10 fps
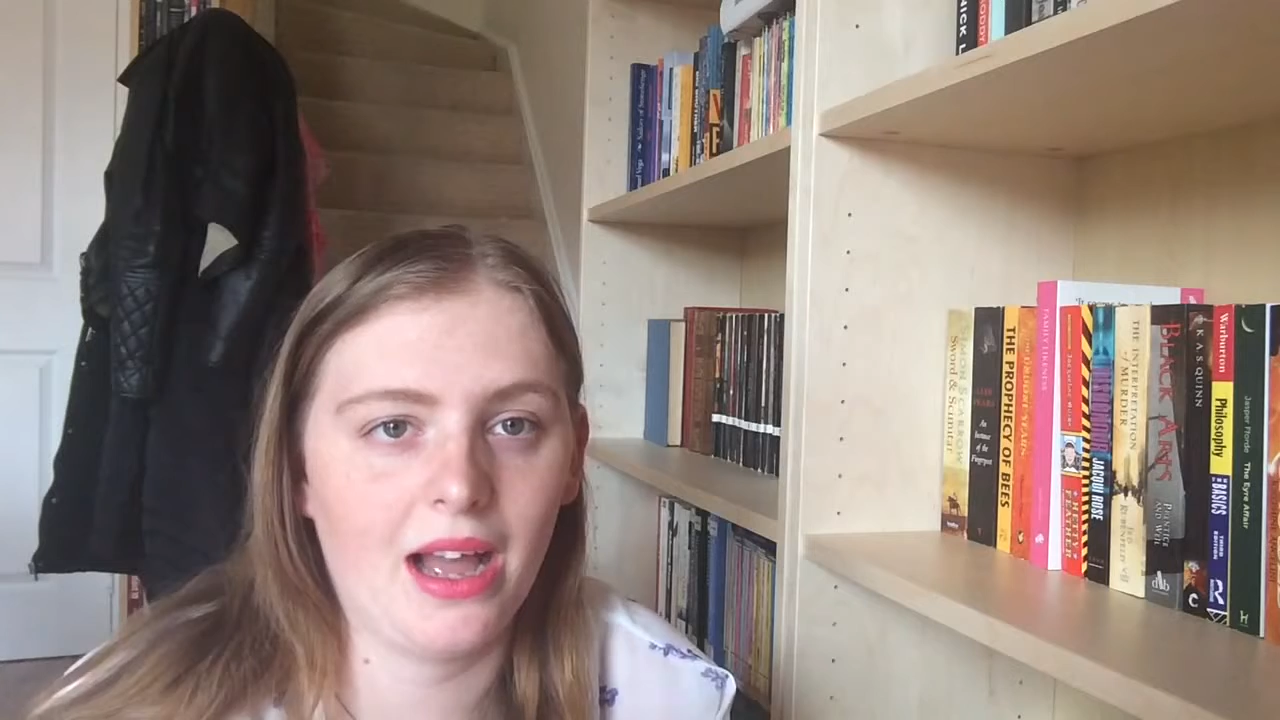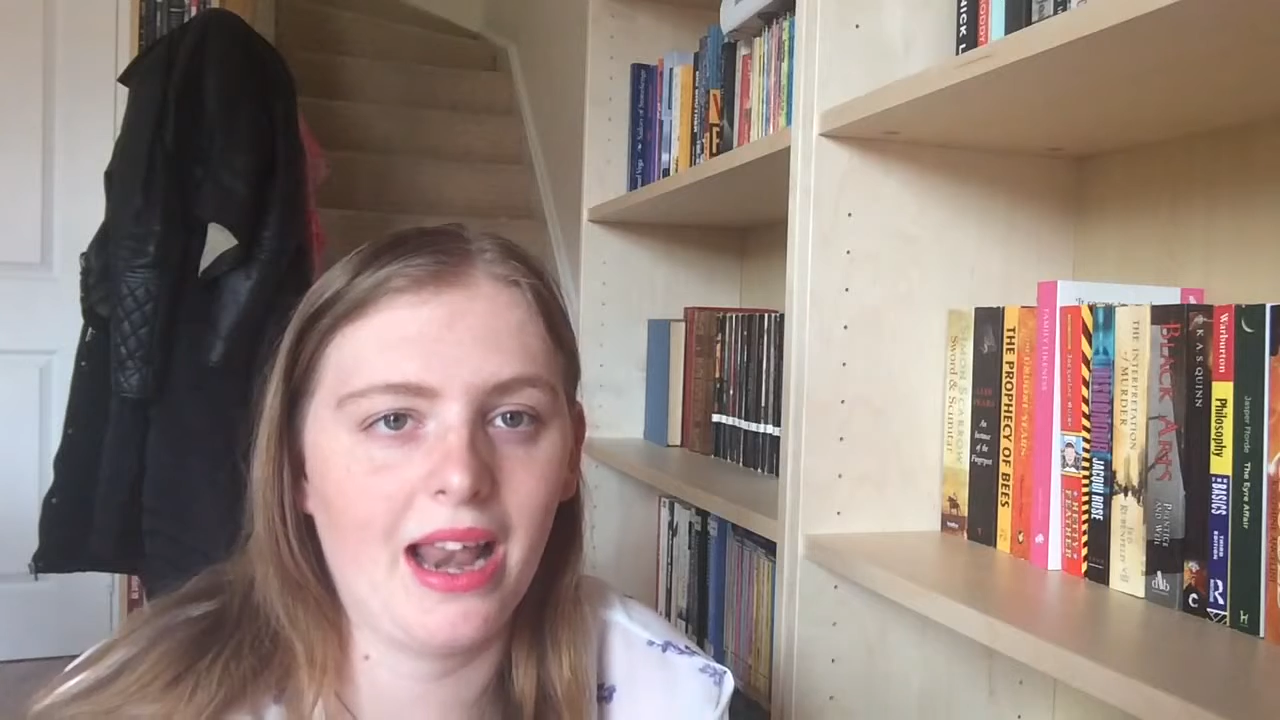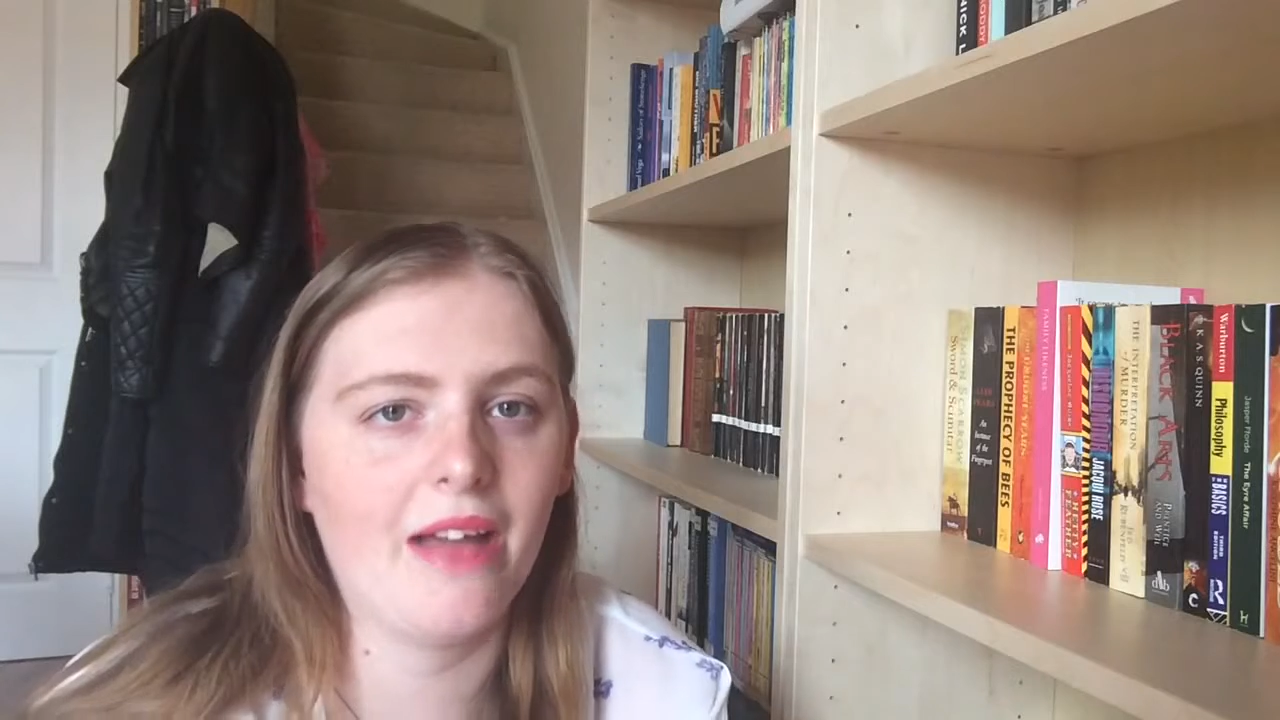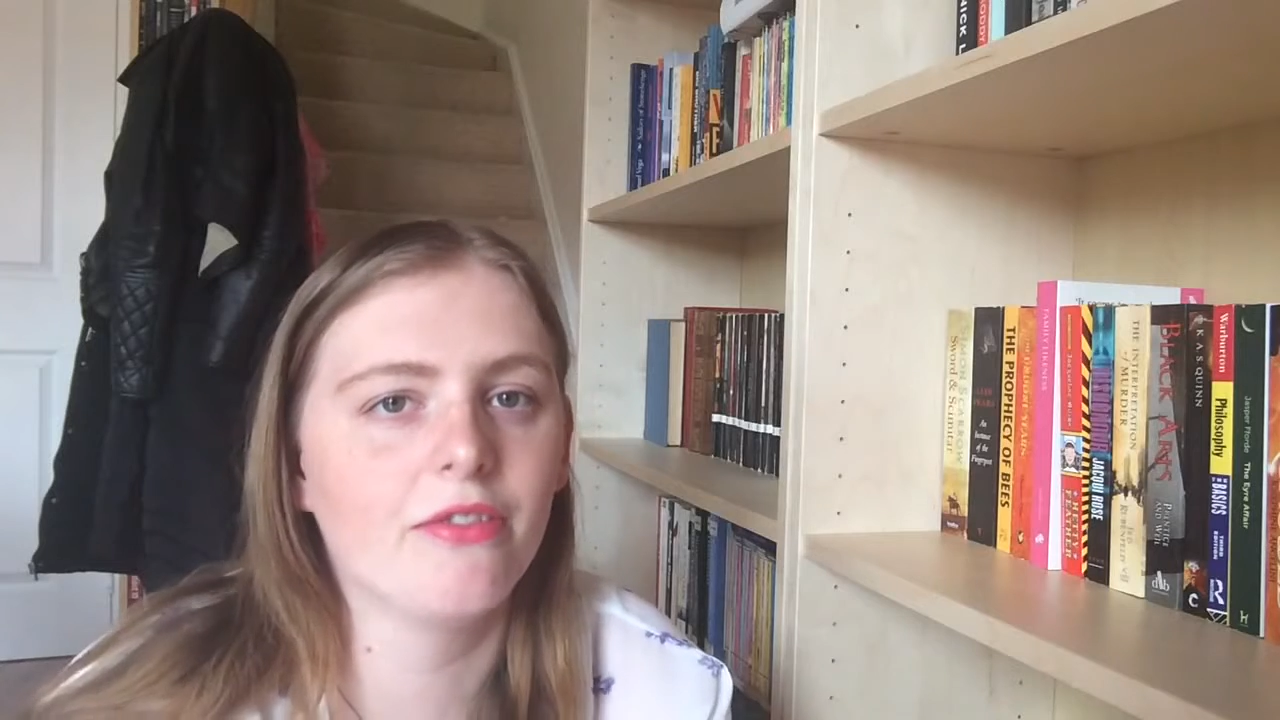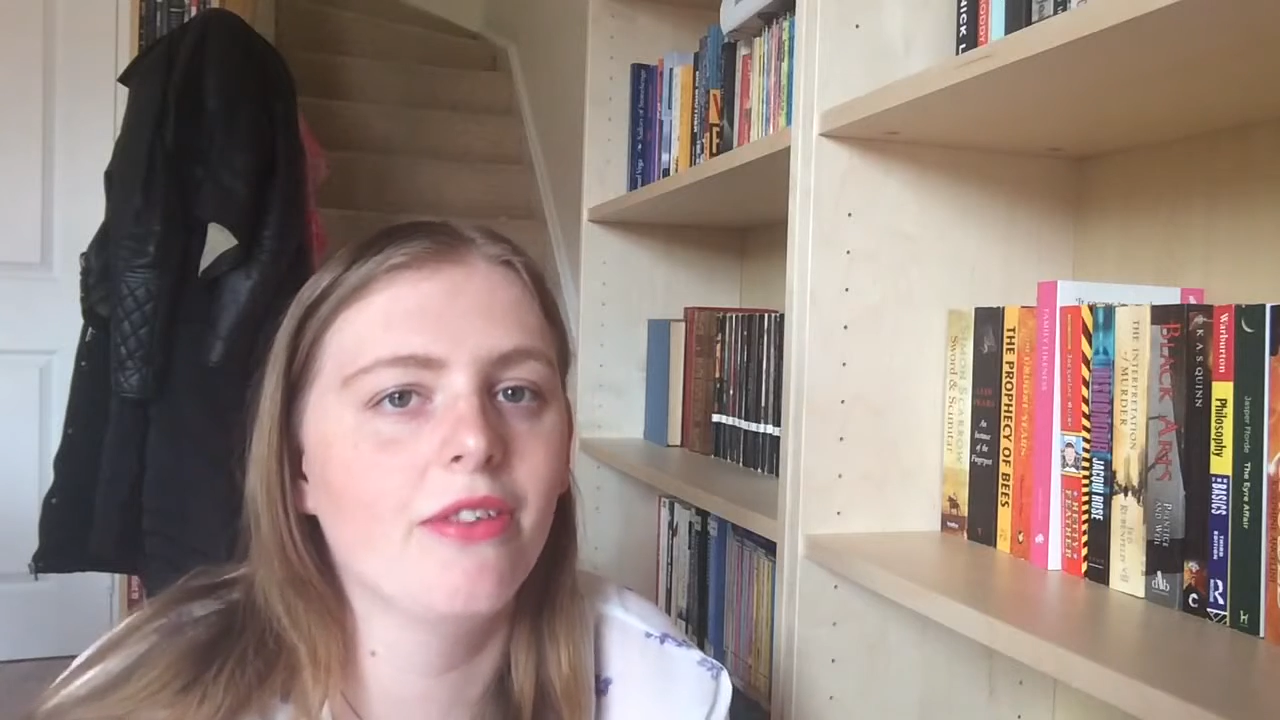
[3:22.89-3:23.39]

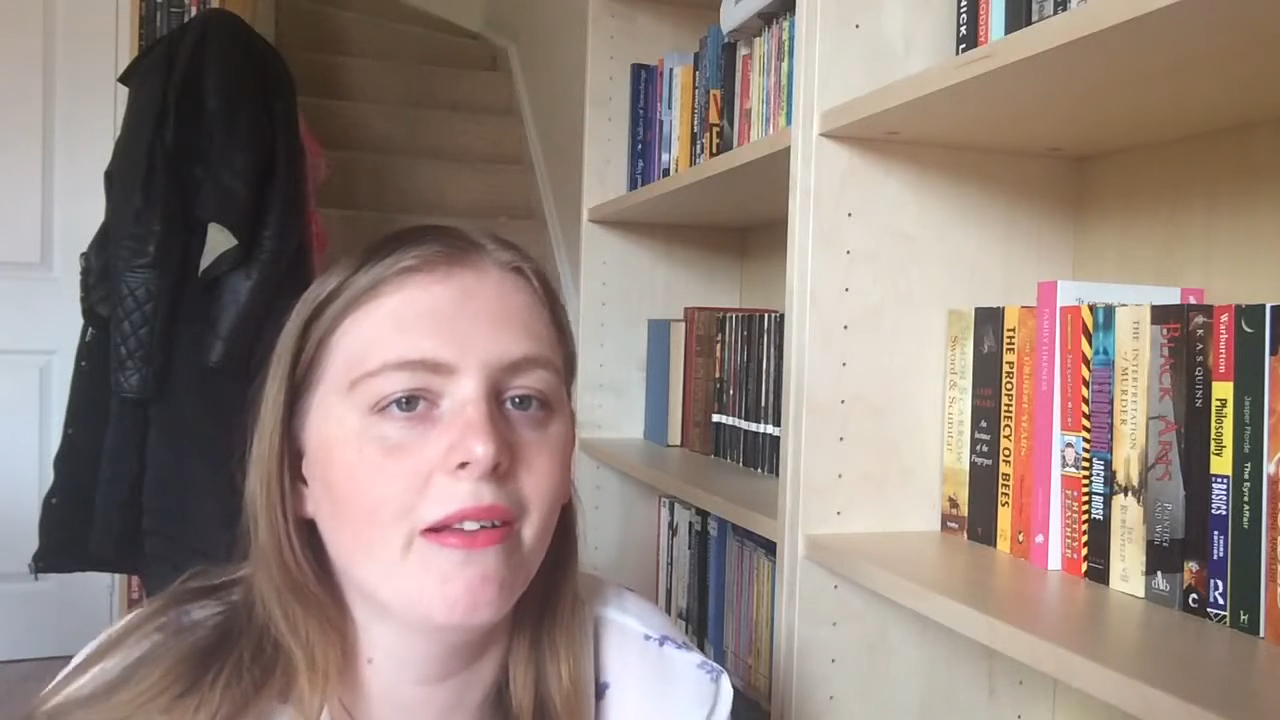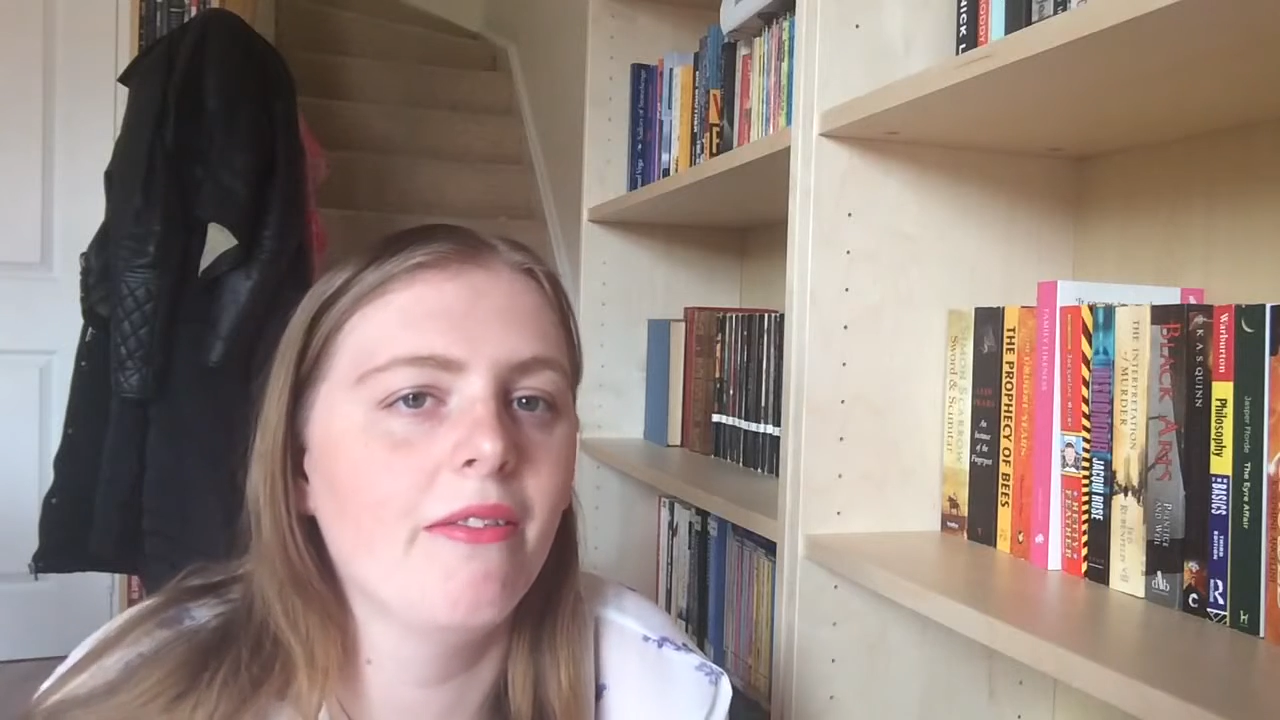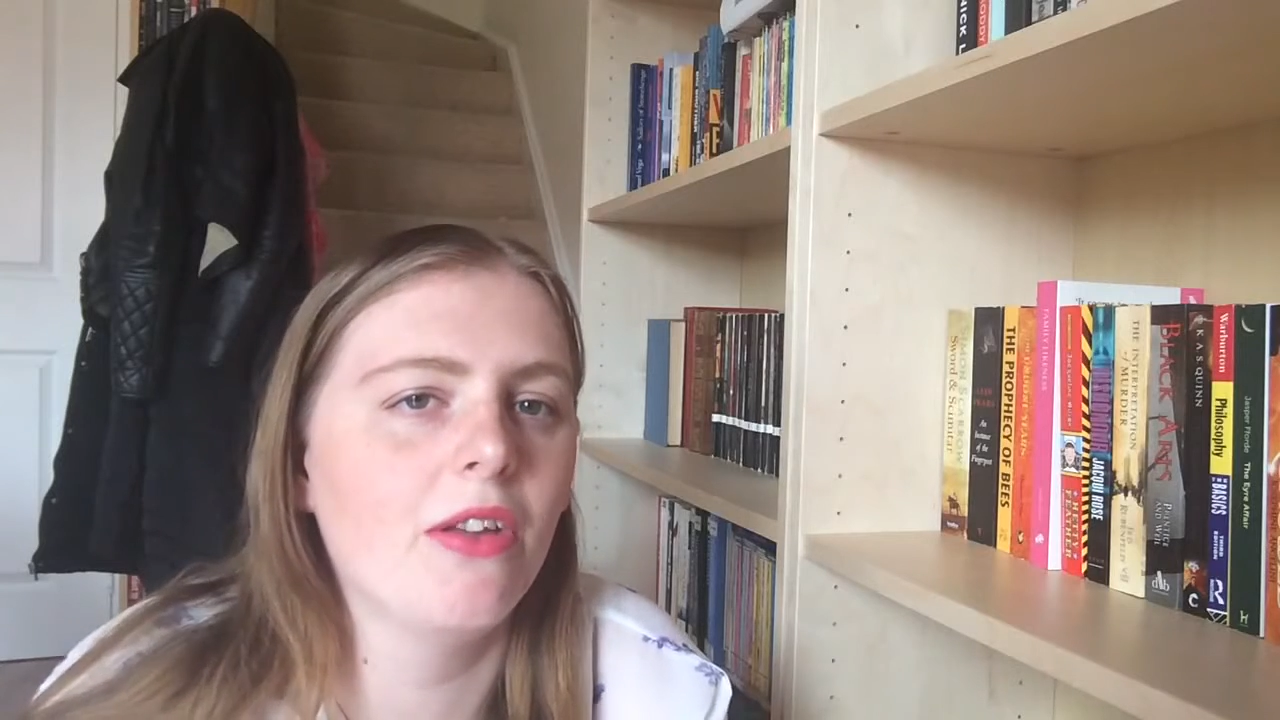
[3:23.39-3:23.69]
I'll have a written